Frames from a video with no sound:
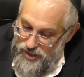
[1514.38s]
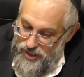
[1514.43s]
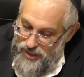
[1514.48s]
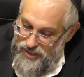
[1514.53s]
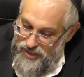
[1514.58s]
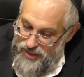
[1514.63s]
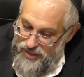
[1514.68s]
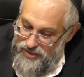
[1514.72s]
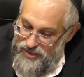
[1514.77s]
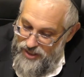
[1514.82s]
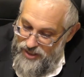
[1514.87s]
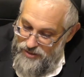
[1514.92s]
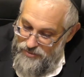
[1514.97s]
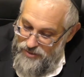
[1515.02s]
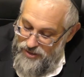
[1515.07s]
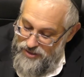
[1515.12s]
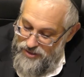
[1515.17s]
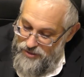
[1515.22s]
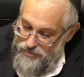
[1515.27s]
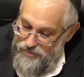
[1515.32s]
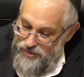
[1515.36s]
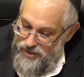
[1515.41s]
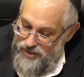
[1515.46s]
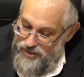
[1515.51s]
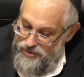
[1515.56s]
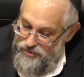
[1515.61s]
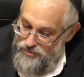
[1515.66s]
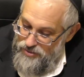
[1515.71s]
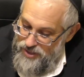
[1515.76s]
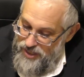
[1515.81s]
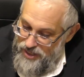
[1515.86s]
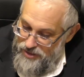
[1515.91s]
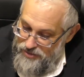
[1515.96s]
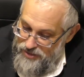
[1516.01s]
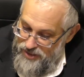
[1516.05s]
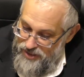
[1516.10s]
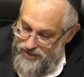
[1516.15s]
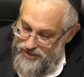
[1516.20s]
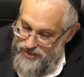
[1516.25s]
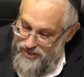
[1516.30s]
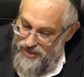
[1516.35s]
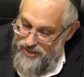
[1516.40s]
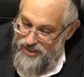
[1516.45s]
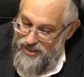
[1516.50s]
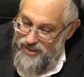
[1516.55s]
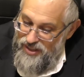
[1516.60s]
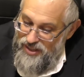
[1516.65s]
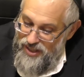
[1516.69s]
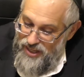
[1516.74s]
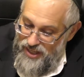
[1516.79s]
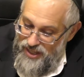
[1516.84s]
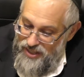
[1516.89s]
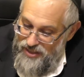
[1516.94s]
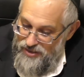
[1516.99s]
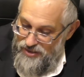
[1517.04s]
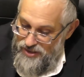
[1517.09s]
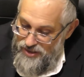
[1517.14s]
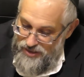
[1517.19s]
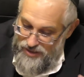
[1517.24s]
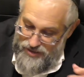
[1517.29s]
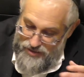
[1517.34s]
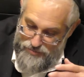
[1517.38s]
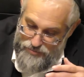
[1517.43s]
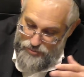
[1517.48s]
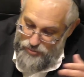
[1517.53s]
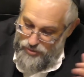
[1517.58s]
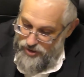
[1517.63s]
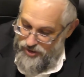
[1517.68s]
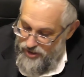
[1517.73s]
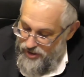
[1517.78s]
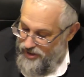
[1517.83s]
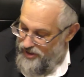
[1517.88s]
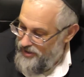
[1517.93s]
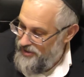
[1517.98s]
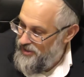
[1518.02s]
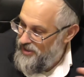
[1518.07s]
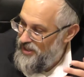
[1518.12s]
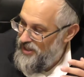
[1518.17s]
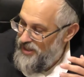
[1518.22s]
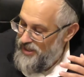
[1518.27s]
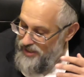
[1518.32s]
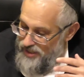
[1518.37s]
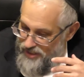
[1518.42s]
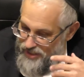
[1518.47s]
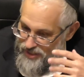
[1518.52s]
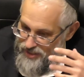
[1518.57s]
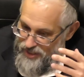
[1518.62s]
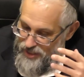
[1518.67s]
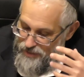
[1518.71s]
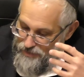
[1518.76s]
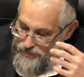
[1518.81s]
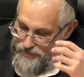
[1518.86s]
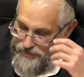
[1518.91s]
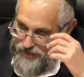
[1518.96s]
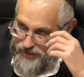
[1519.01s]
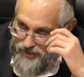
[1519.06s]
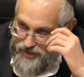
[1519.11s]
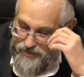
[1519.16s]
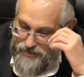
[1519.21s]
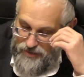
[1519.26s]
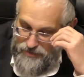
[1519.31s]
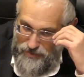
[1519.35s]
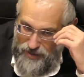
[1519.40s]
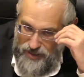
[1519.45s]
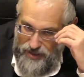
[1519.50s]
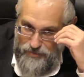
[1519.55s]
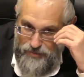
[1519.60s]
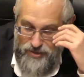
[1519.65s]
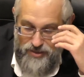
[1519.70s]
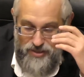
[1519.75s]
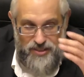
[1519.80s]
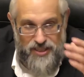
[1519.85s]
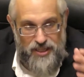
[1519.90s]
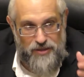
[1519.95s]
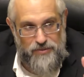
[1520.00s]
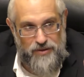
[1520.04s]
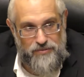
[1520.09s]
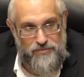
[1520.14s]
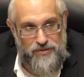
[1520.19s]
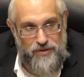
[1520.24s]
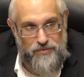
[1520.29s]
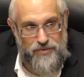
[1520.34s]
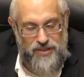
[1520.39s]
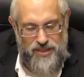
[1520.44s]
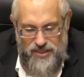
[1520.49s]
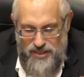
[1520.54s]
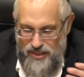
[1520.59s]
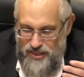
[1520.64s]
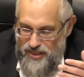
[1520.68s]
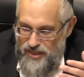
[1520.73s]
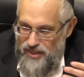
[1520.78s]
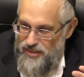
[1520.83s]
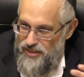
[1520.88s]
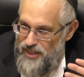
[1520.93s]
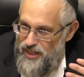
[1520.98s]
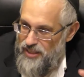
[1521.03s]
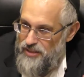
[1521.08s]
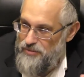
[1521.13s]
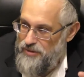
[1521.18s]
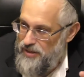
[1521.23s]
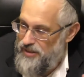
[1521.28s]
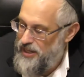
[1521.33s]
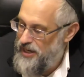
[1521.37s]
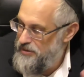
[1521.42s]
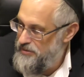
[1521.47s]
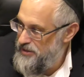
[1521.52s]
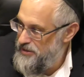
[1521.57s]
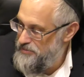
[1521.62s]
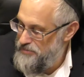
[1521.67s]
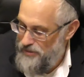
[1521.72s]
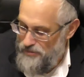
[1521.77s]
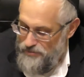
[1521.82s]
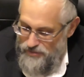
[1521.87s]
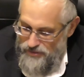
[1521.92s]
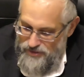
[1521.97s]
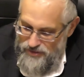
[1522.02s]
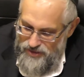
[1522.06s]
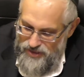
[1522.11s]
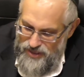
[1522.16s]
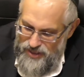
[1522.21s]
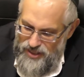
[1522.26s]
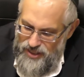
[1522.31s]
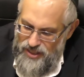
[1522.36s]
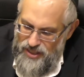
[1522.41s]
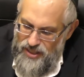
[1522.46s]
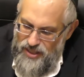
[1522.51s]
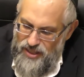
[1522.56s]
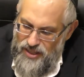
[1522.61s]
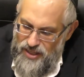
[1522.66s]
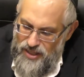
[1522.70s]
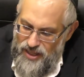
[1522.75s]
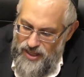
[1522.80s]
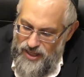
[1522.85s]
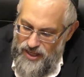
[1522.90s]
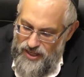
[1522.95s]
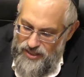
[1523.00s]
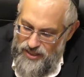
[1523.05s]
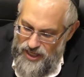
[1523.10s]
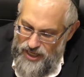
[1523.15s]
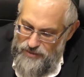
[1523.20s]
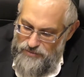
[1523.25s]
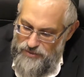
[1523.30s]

can't tolerate somebody who's arrogant and broad heart. These are the people that David HaMelech wants to stay away from. He says, I can't tolerate arrogant people. My